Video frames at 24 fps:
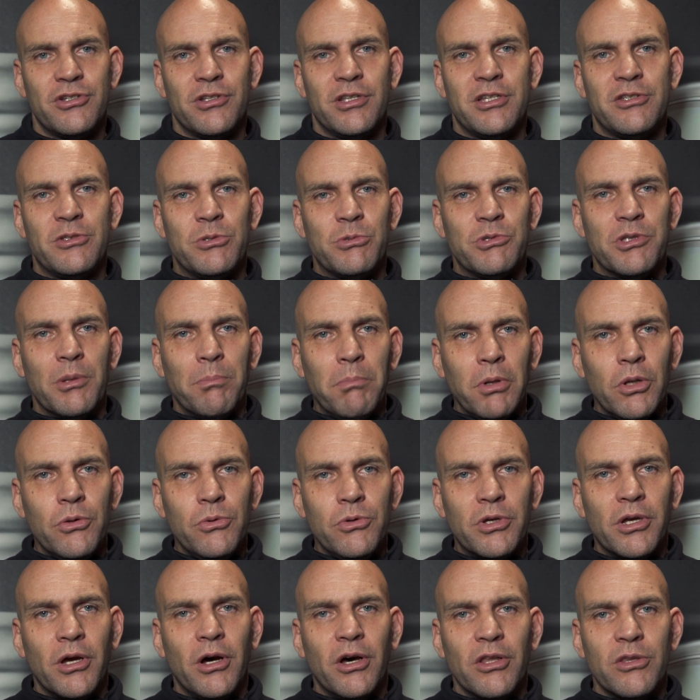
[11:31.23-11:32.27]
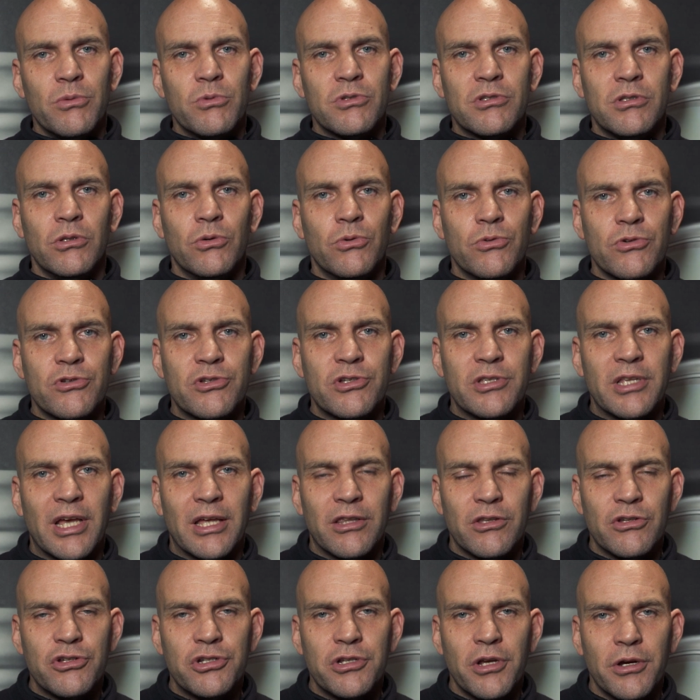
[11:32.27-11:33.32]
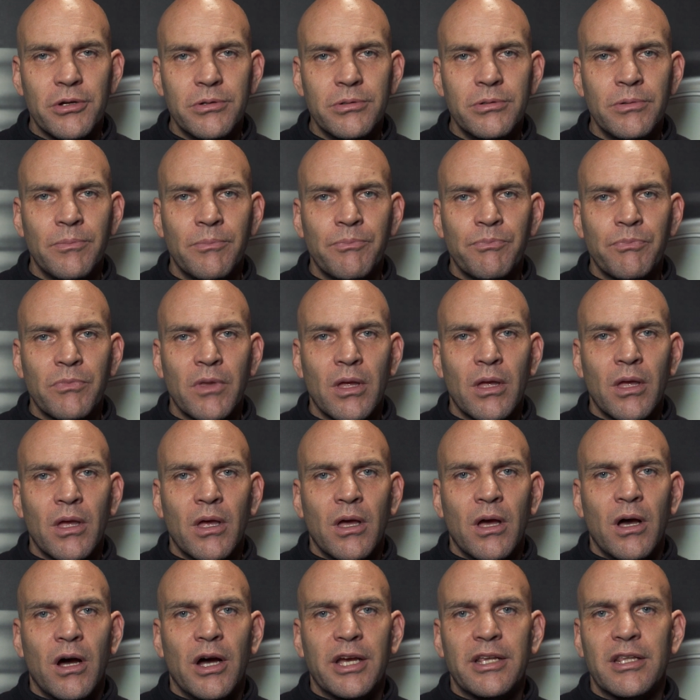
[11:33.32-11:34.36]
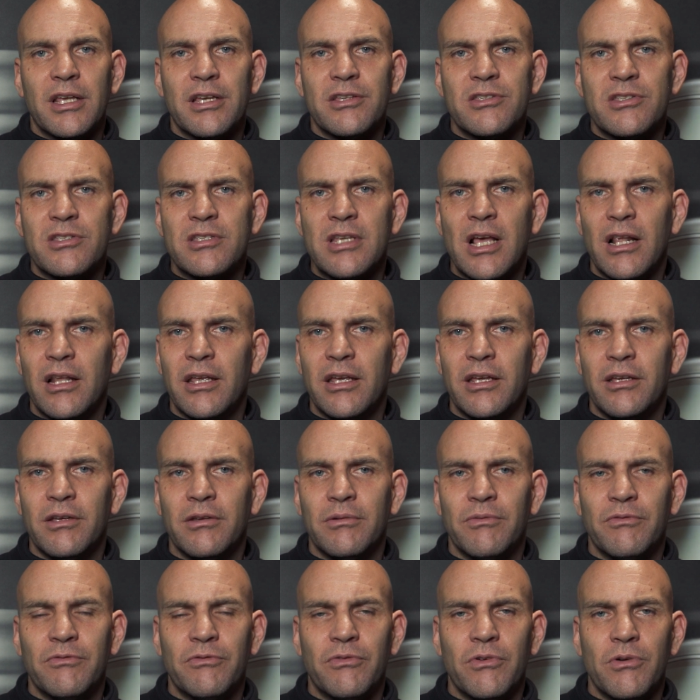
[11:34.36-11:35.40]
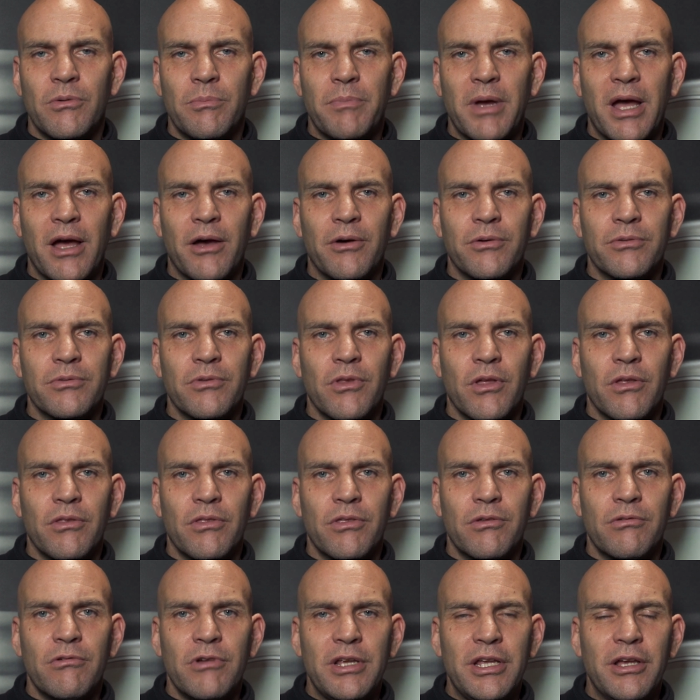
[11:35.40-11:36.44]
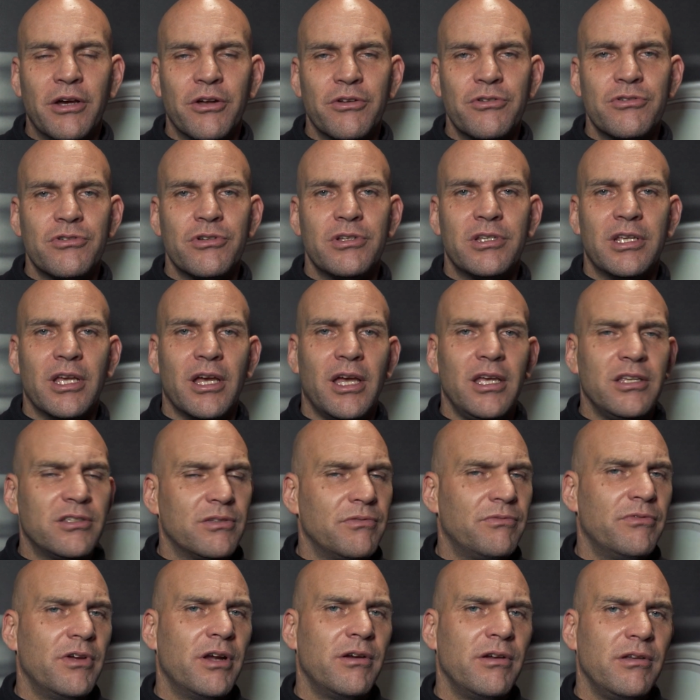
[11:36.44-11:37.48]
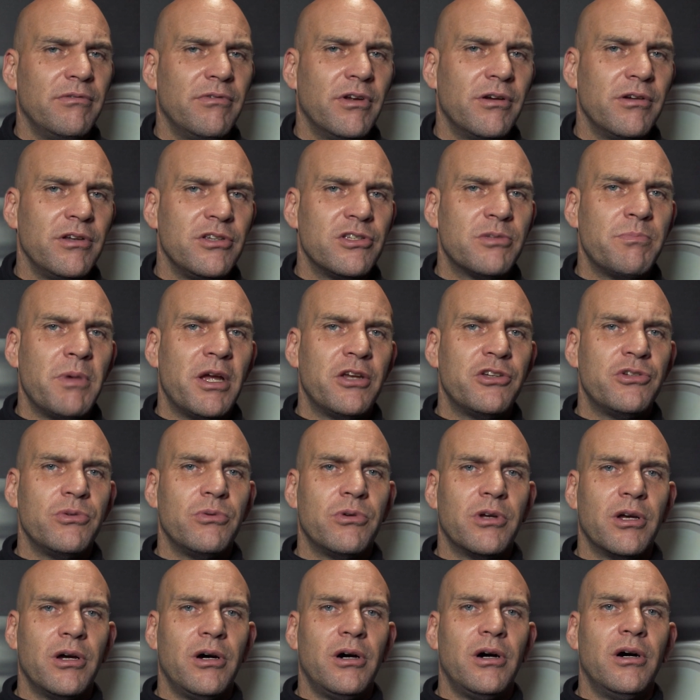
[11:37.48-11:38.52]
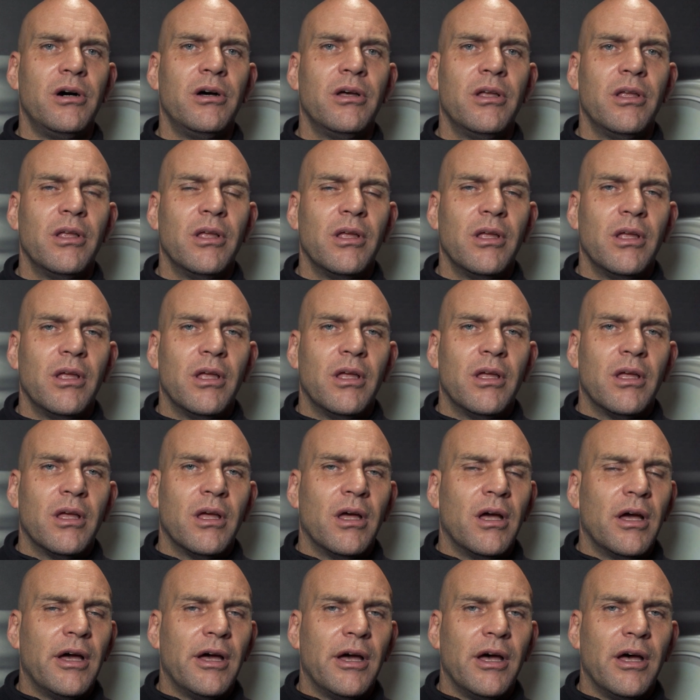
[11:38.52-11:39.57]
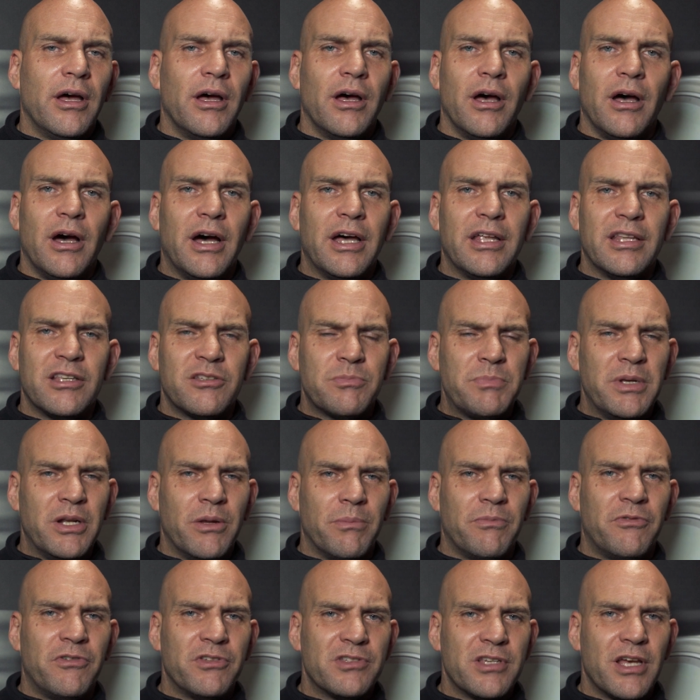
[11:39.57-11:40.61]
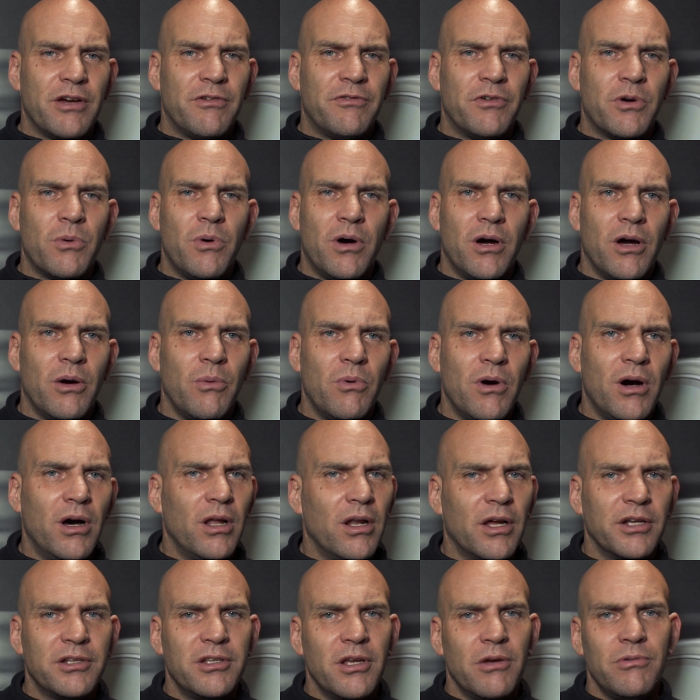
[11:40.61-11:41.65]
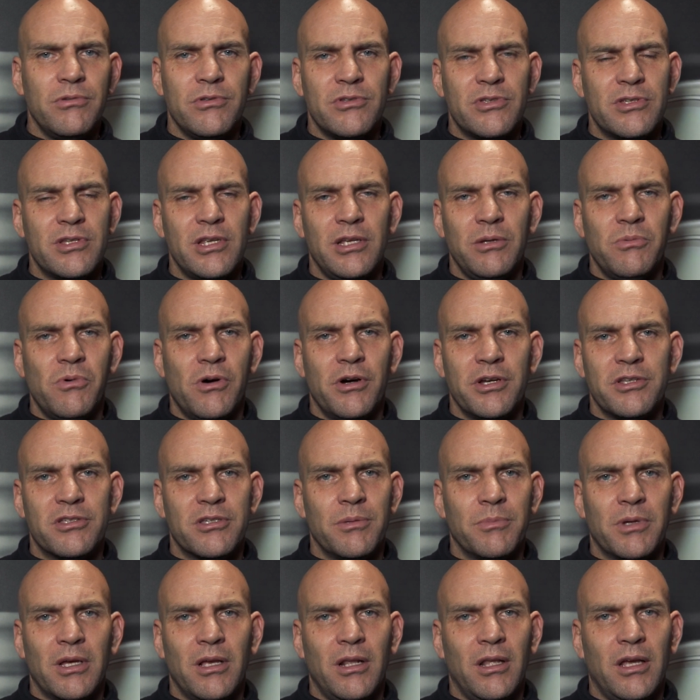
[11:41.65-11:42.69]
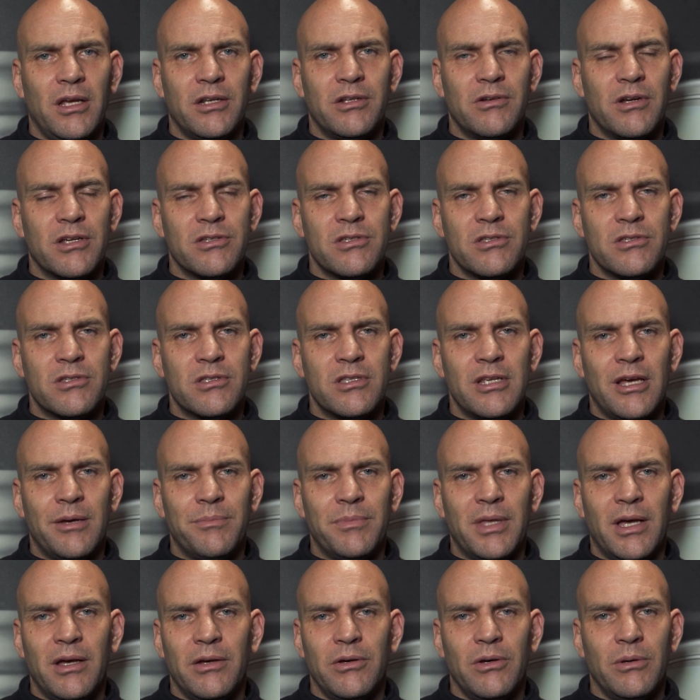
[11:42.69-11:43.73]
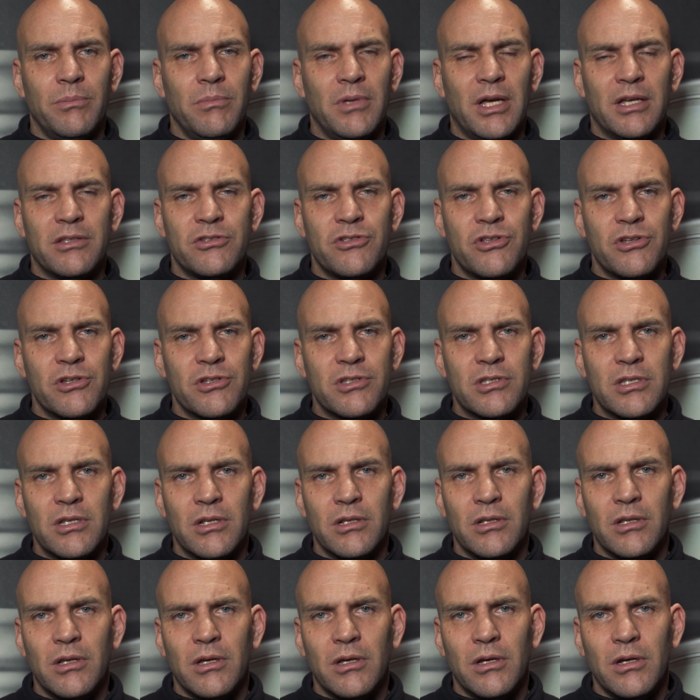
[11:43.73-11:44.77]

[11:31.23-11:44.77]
So this is the blue car that was launched at the show. That's selling for about 300k. It's a very, very special car. It's been up for sale for quite a while. I don't see why some collector hasn't snapped that up. That's just a